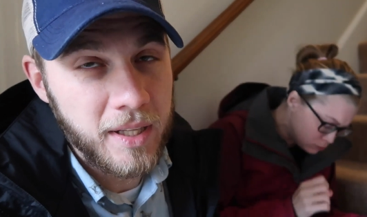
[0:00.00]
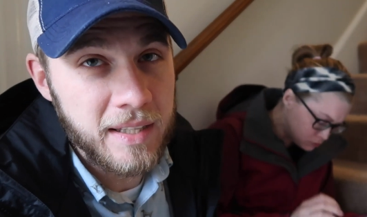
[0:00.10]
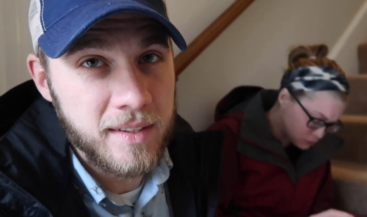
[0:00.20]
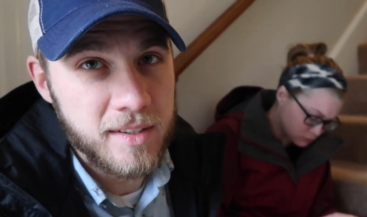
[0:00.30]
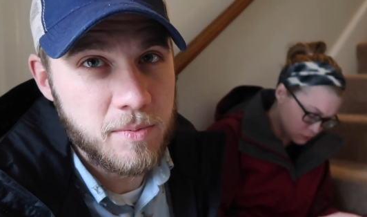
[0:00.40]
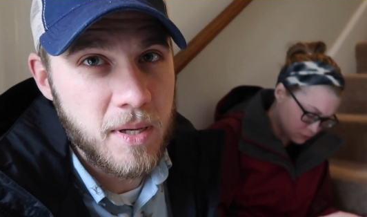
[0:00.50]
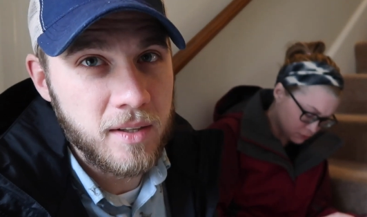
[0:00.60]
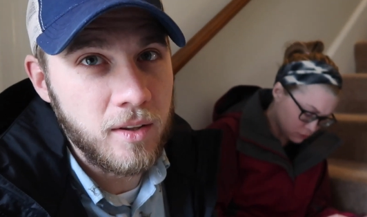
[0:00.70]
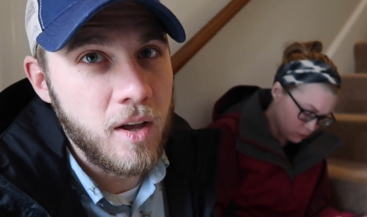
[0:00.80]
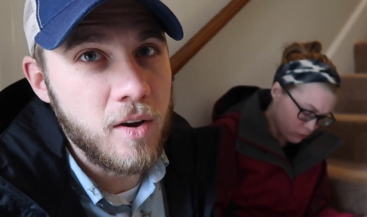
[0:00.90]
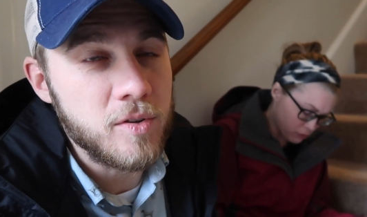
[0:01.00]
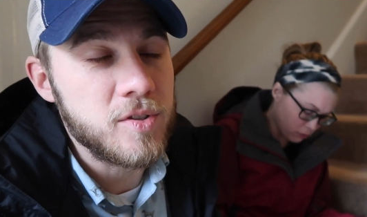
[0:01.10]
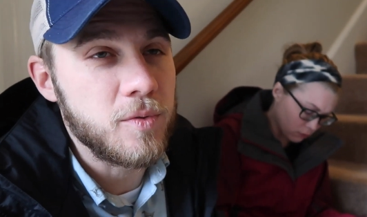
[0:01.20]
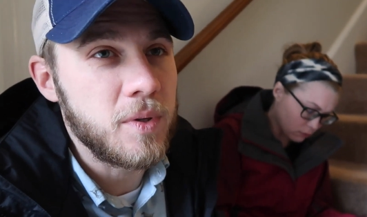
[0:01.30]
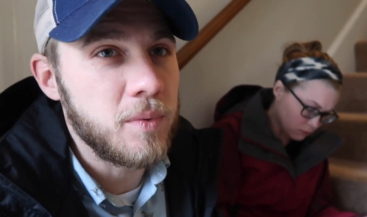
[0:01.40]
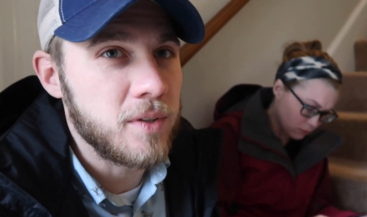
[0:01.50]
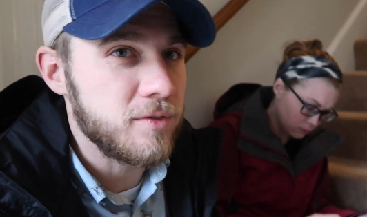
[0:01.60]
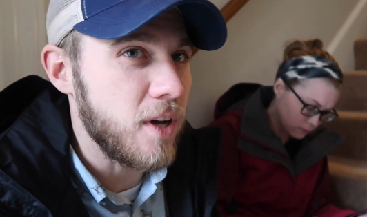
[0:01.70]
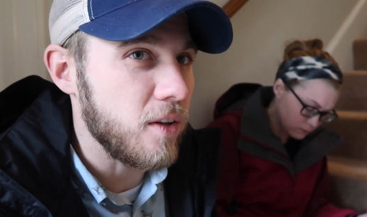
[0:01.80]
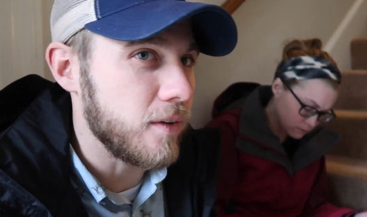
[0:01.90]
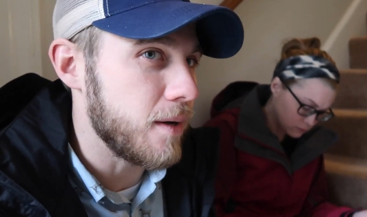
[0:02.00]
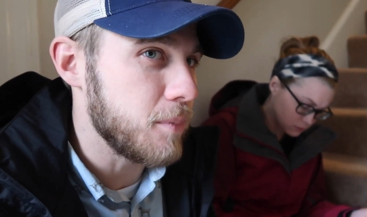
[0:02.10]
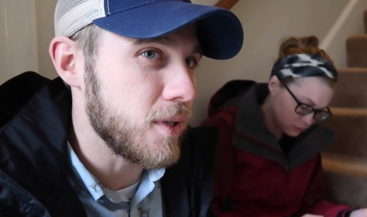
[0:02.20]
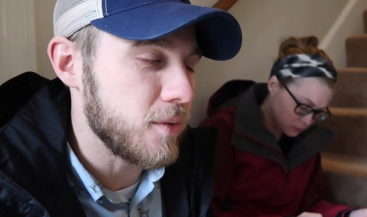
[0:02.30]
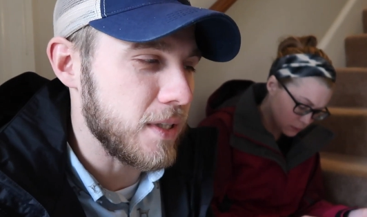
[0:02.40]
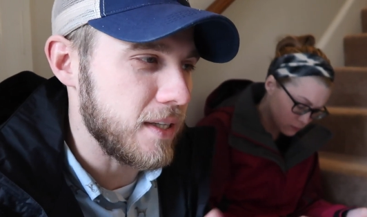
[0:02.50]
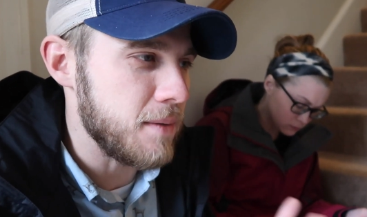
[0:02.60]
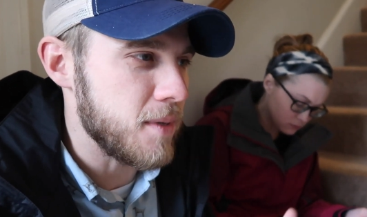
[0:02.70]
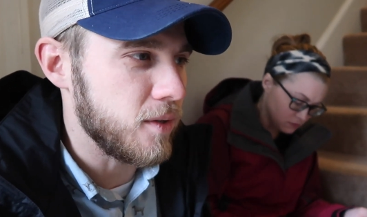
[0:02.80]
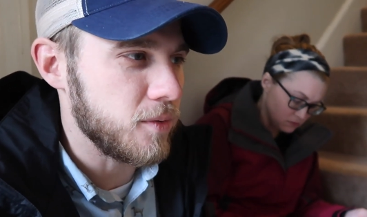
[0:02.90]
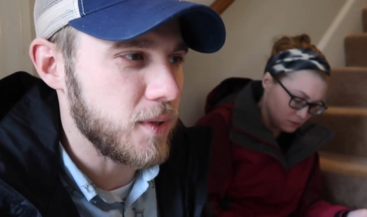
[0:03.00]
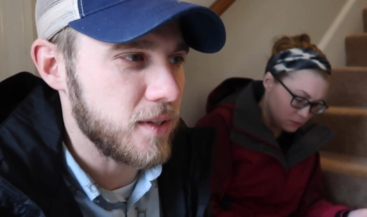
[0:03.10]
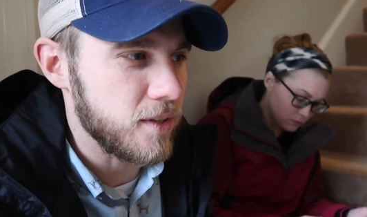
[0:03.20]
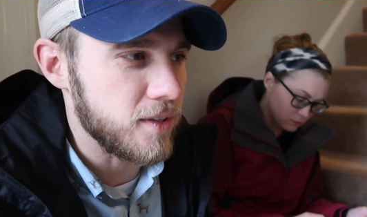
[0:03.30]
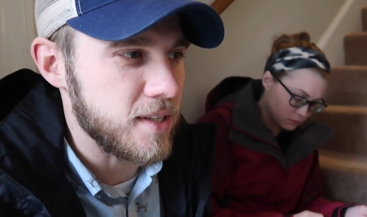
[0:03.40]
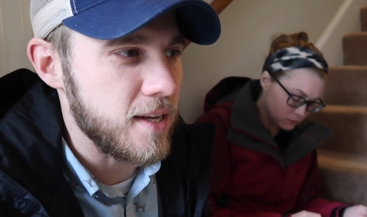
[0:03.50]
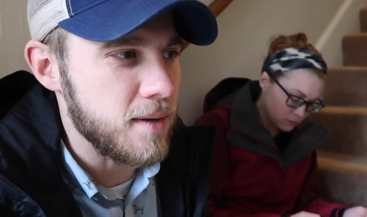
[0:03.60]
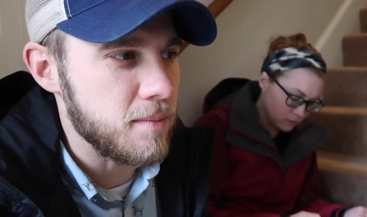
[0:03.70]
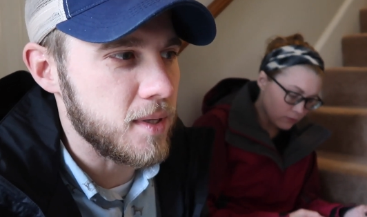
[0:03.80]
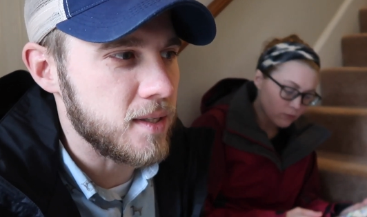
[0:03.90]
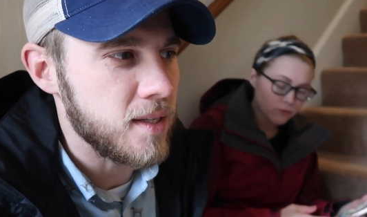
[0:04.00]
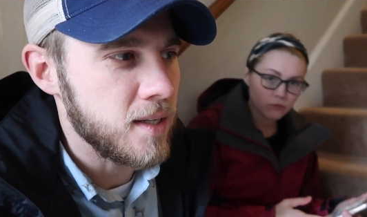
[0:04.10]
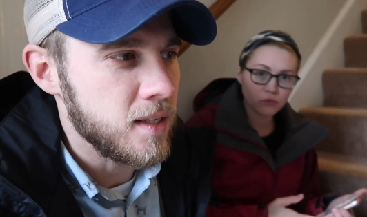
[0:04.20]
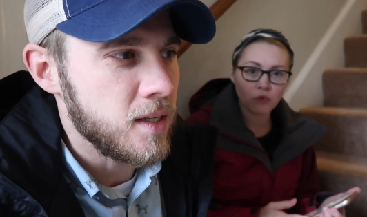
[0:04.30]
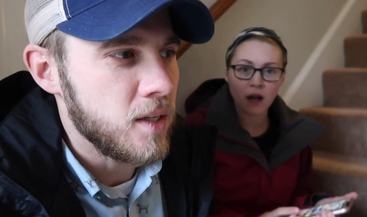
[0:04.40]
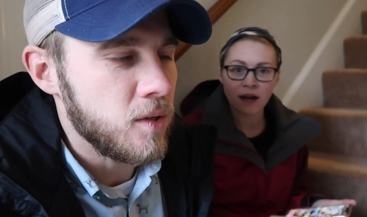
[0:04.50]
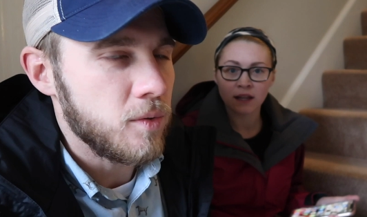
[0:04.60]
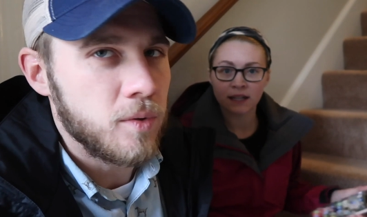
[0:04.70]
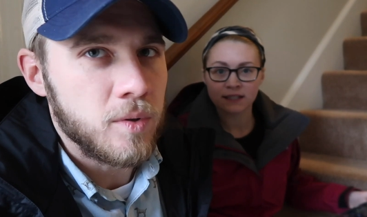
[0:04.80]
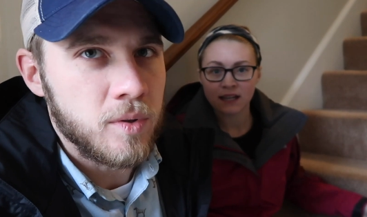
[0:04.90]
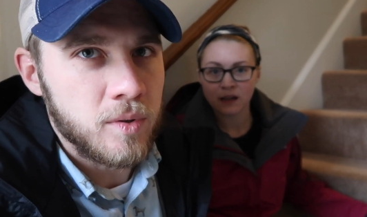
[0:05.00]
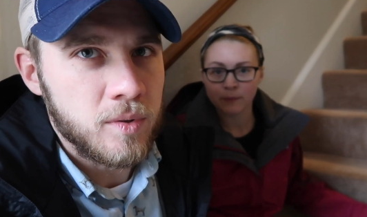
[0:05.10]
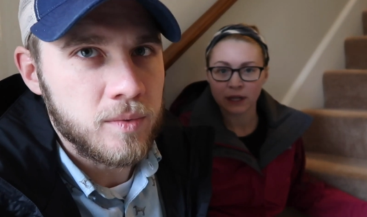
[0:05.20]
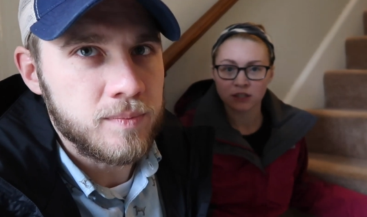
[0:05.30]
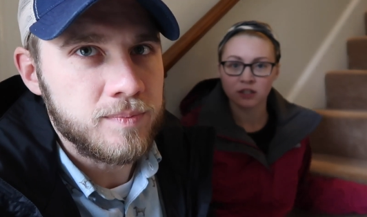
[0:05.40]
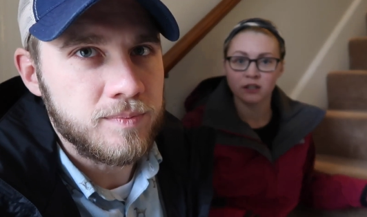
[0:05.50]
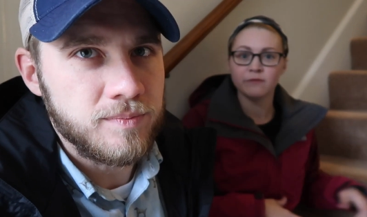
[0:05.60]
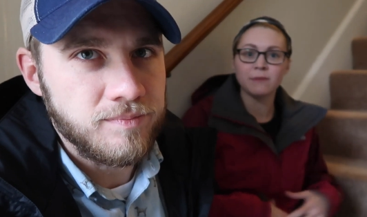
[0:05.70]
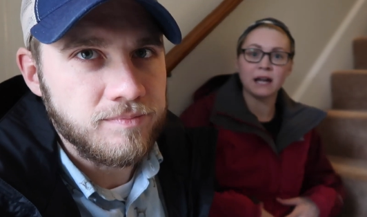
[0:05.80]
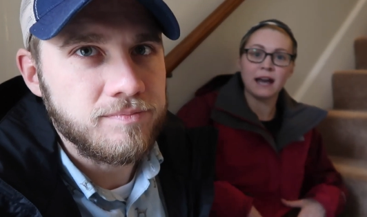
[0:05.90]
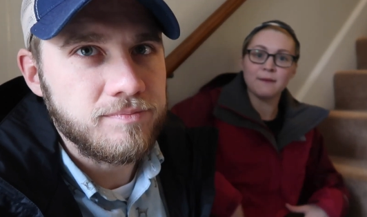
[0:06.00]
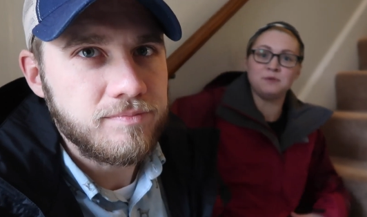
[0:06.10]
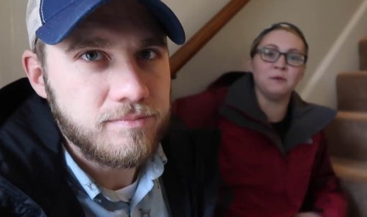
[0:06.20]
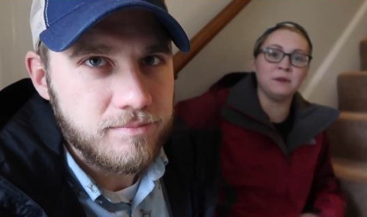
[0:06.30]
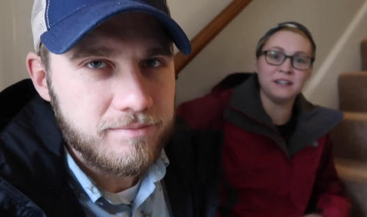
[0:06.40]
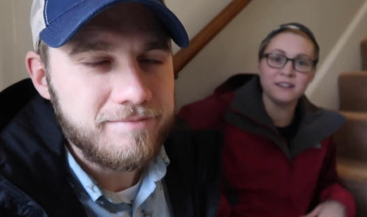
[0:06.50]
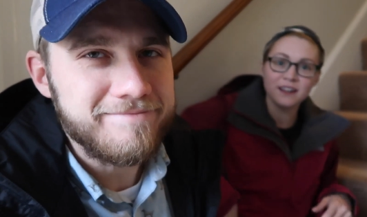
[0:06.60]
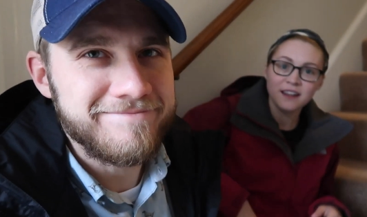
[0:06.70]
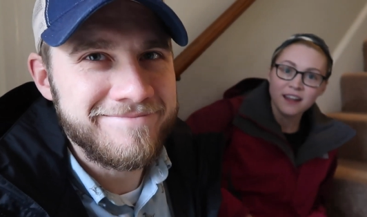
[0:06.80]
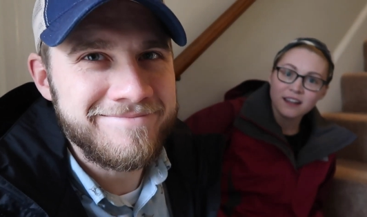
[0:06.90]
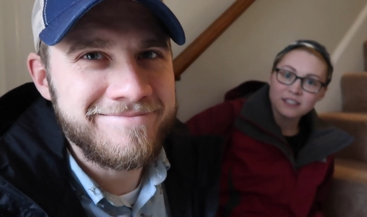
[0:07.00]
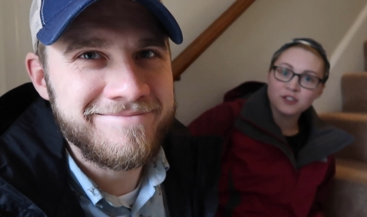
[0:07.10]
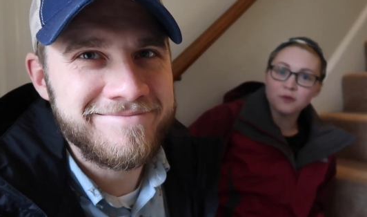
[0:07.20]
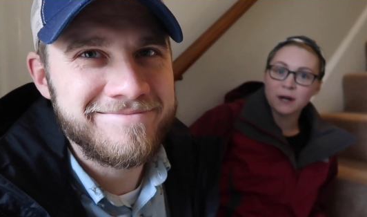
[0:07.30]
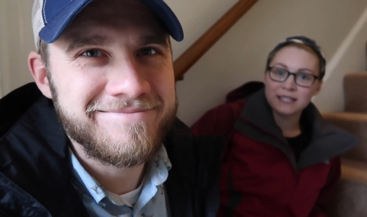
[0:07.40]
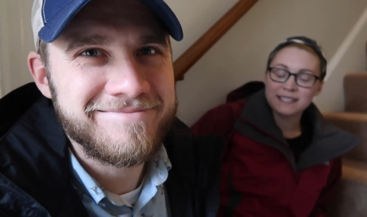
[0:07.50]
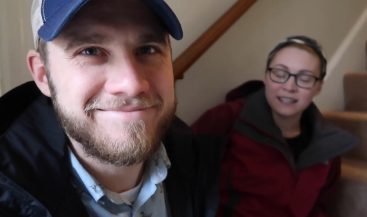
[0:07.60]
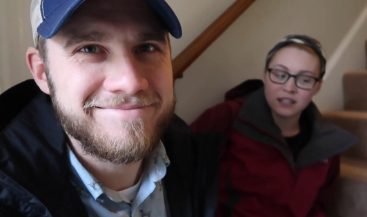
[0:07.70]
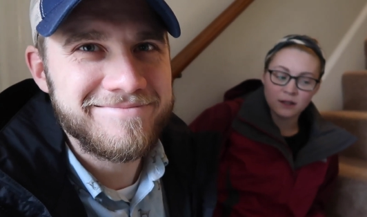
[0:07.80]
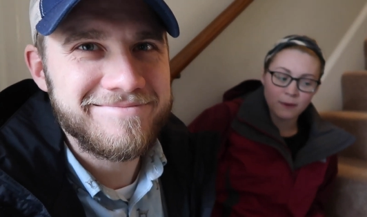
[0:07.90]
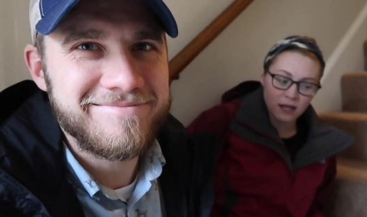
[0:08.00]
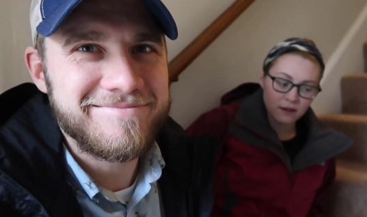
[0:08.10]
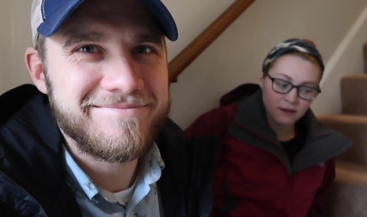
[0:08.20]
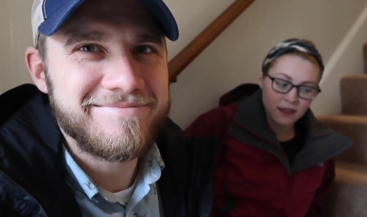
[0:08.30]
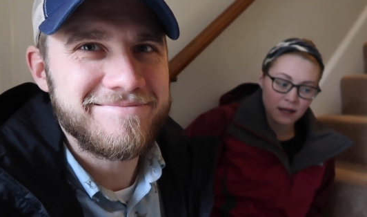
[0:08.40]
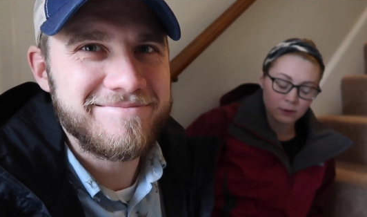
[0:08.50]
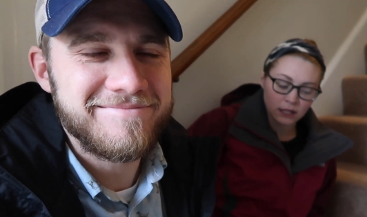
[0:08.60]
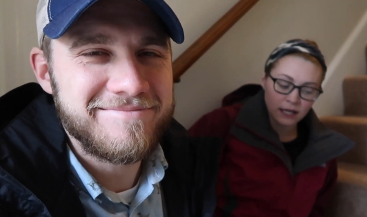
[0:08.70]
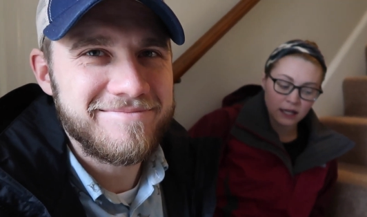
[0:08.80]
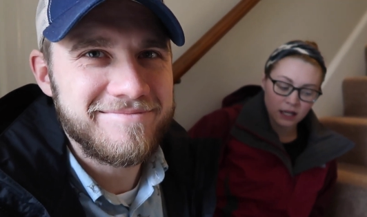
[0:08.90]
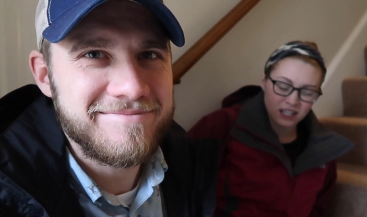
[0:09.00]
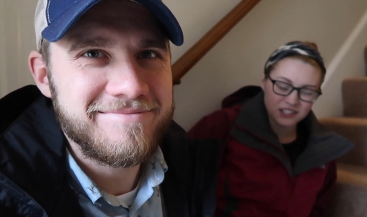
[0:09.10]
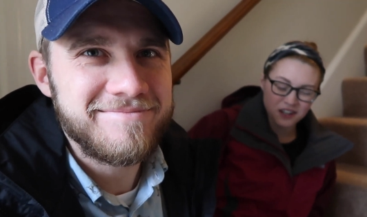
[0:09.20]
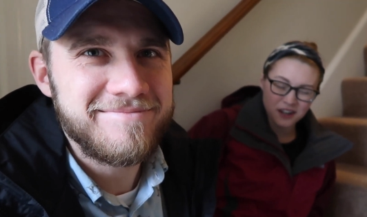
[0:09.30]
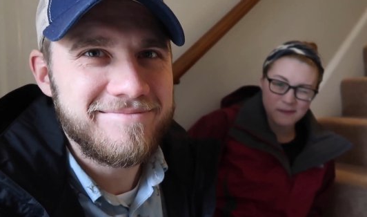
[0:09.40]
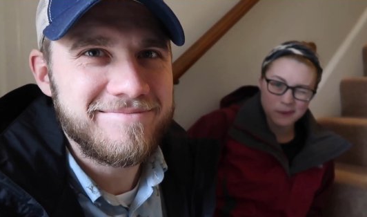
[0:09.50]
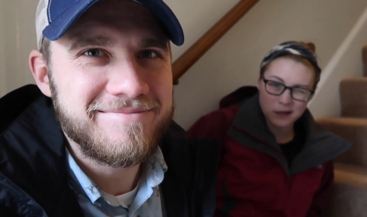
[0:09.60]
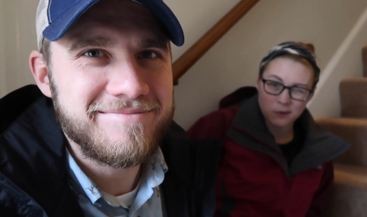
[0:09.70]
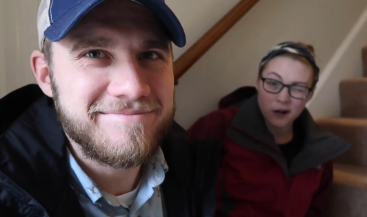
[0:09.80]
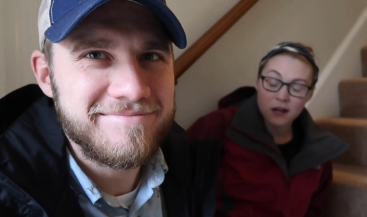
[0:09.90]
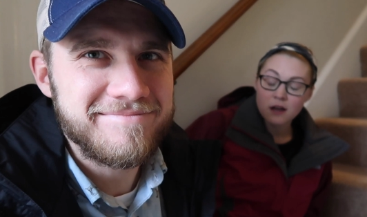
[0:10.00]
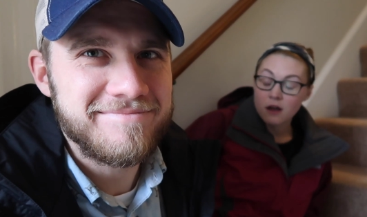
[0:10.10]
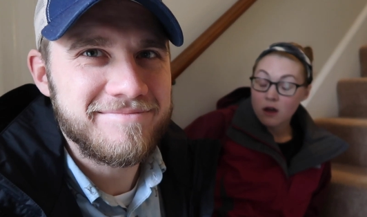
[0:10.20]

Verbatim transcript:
Speaker 1: platelets being low so we want to follow up on it we emailed with her team and
Speaker 2: I like sent a picture of my abdomen to my team and they were like could you go get blood work